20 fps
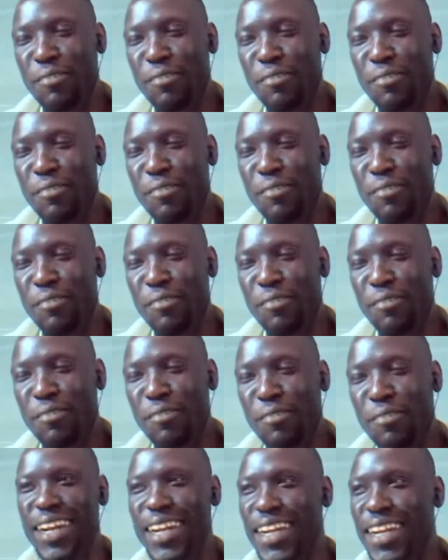family,
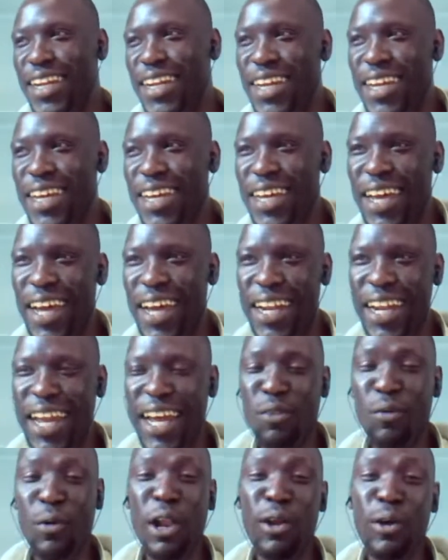and
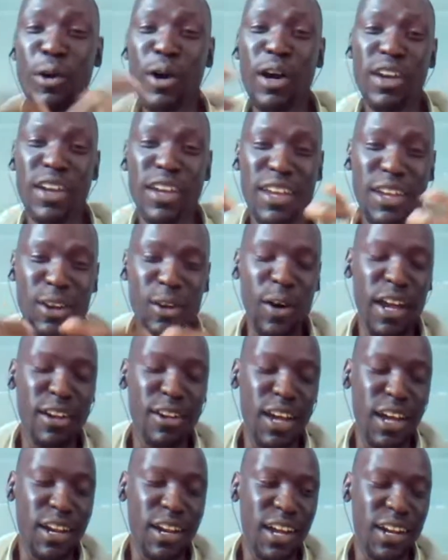we look,
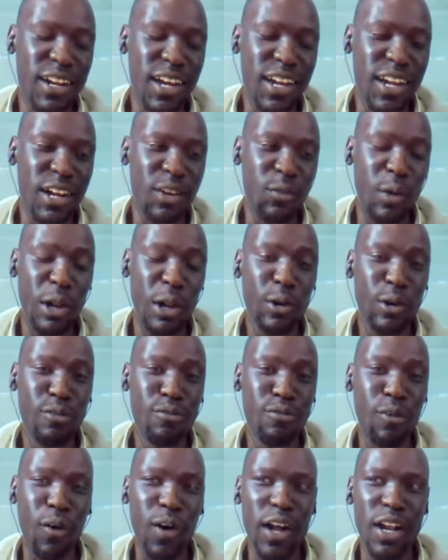and we look
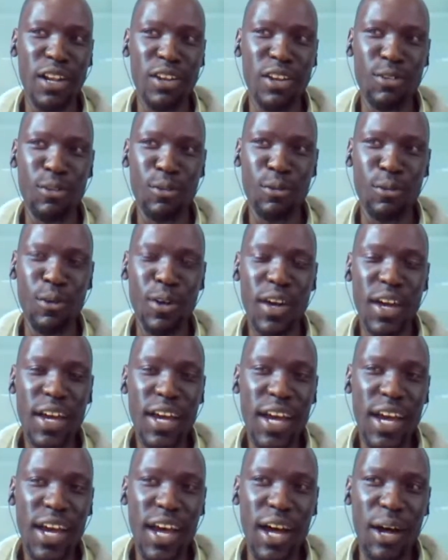forward to
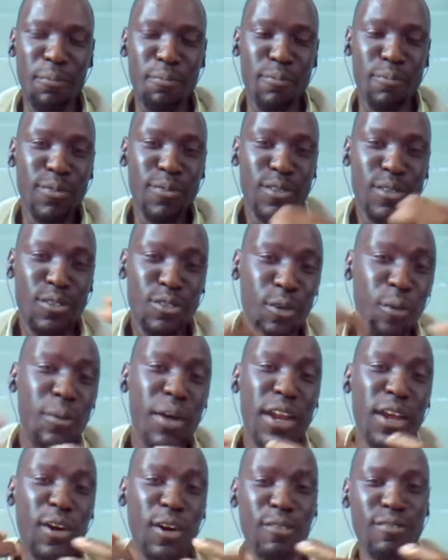so
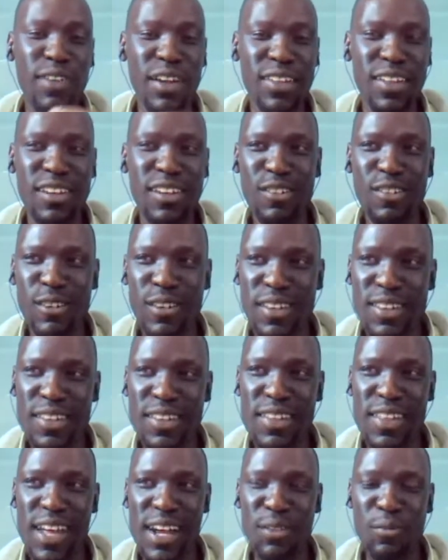many
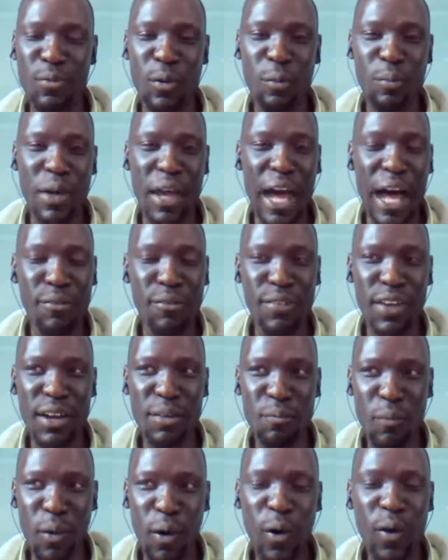conversations that we'll be
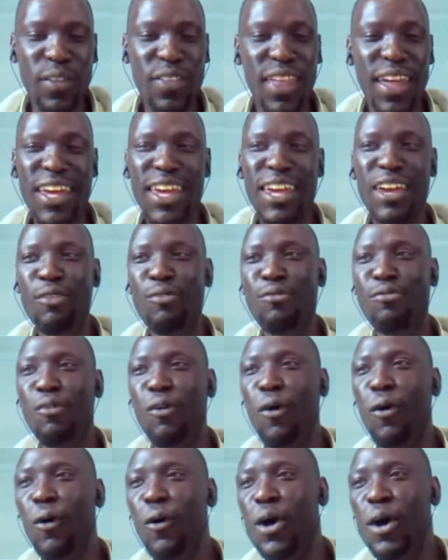having more. Thank you
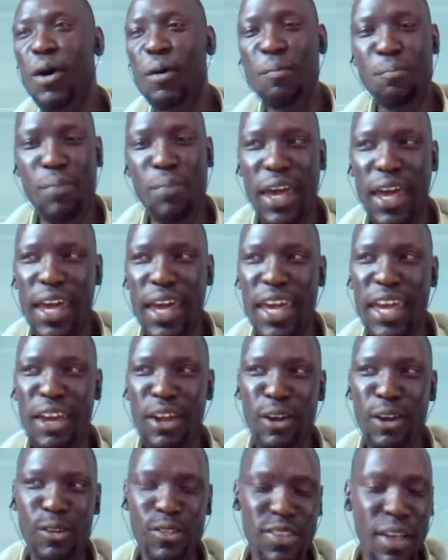for being,
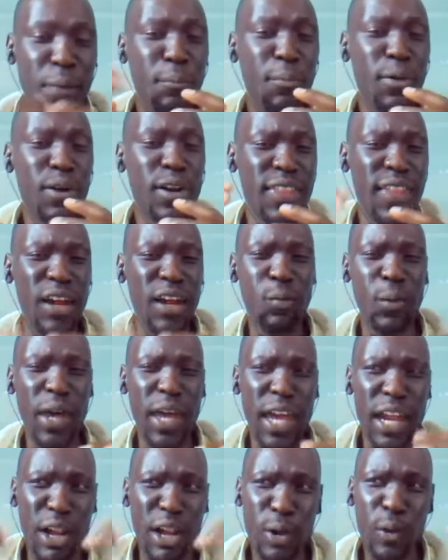somebody that we
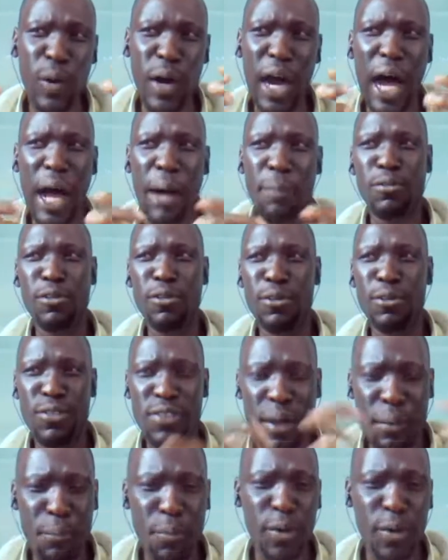can look up to,
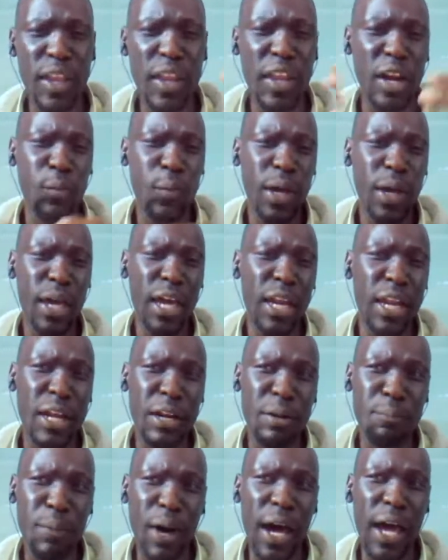somebody that we can
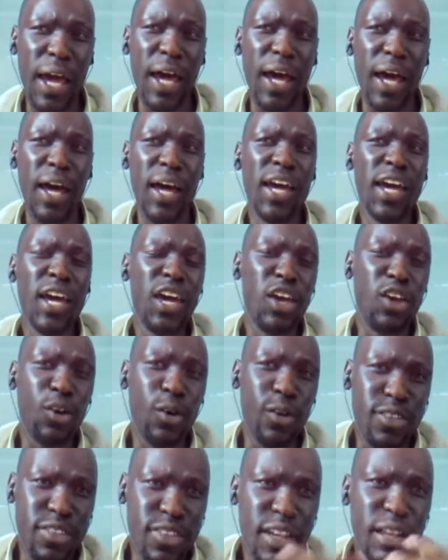admire.
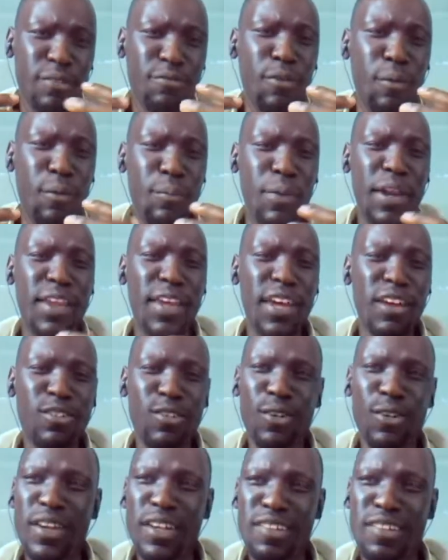Your zeal for
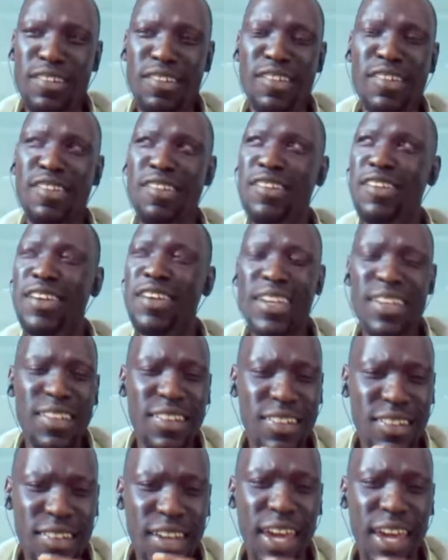mediation is just
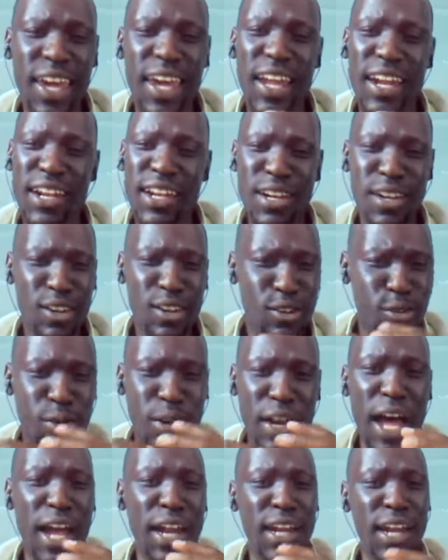second to
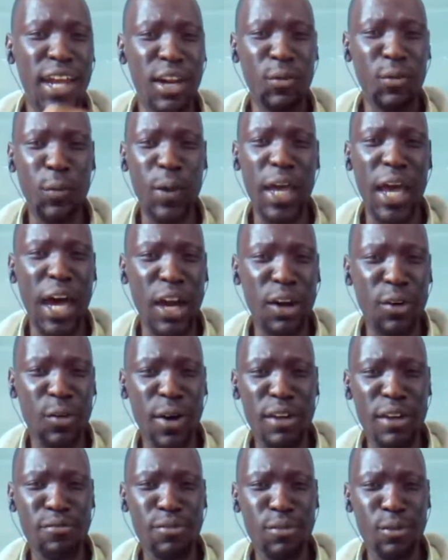none, and we are
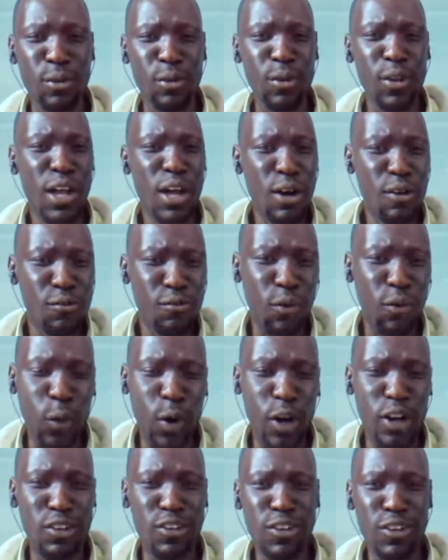grateful for
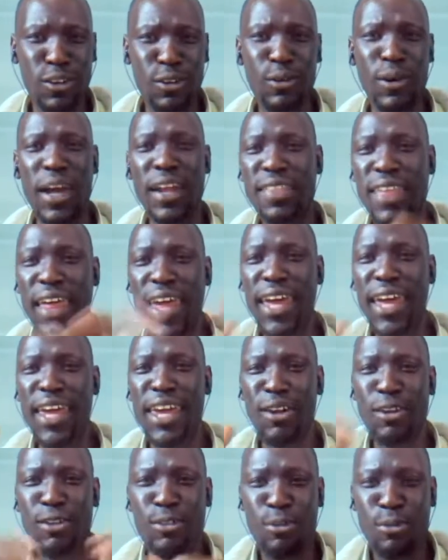what you do. And thank
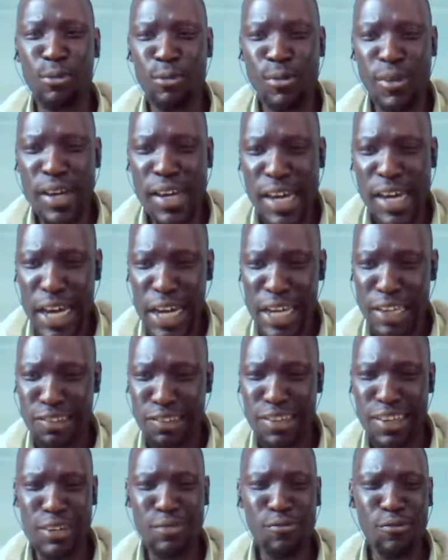you to
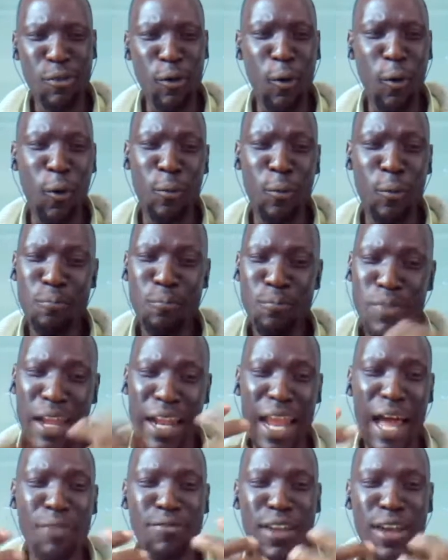Jen for the
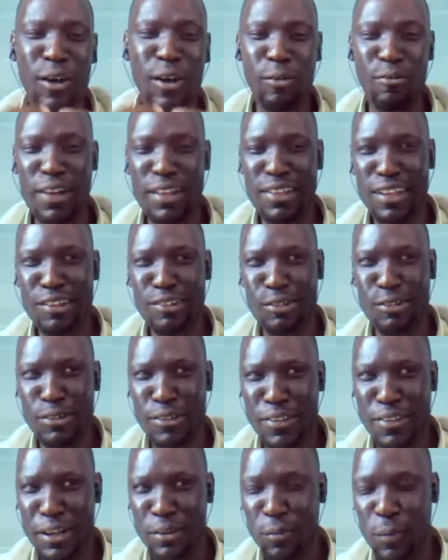lovely
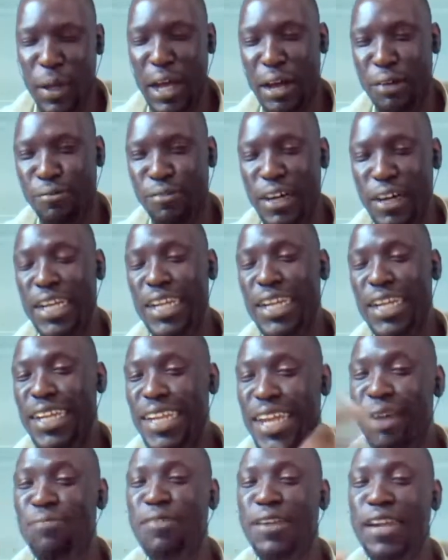conversations that we have had.
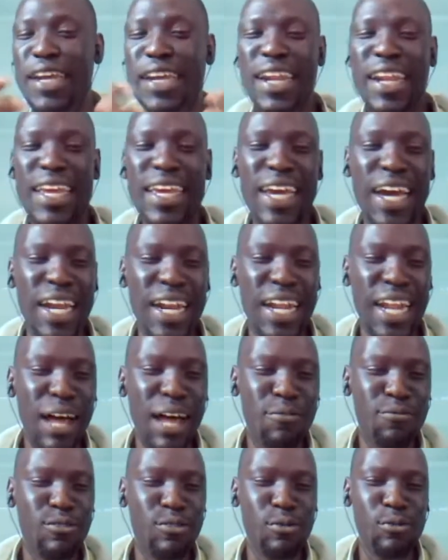Definitely, I'd
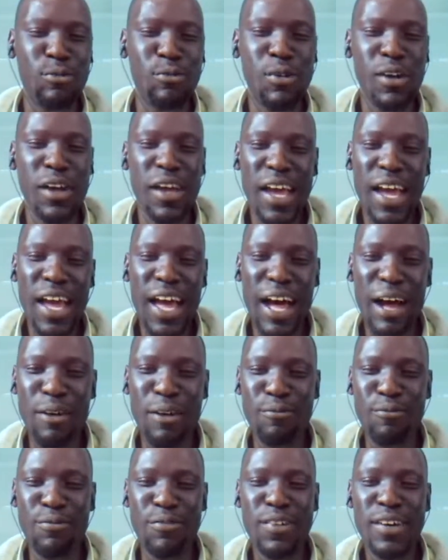love to
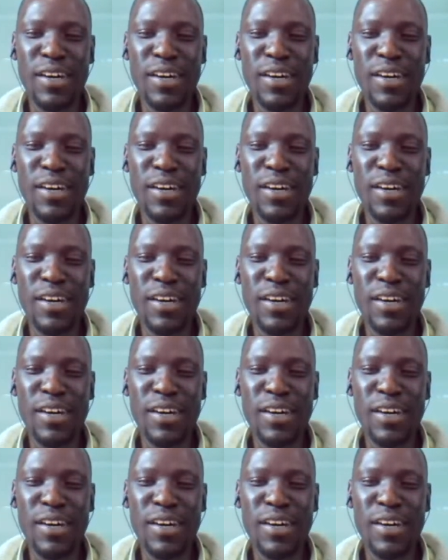have